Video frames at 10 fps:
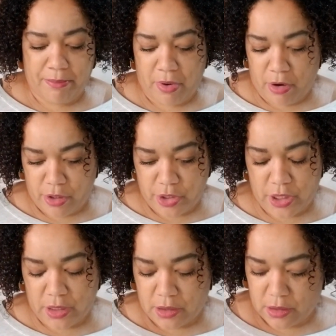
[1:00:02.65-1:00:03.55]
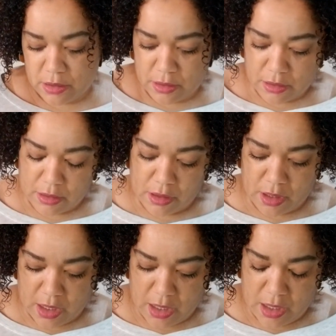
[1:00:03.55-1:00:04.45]
purchased
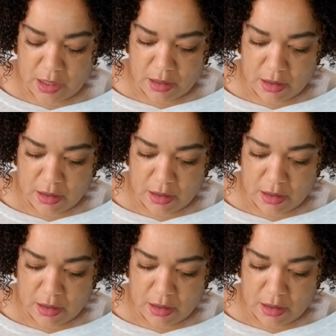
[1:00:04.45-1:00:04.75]
the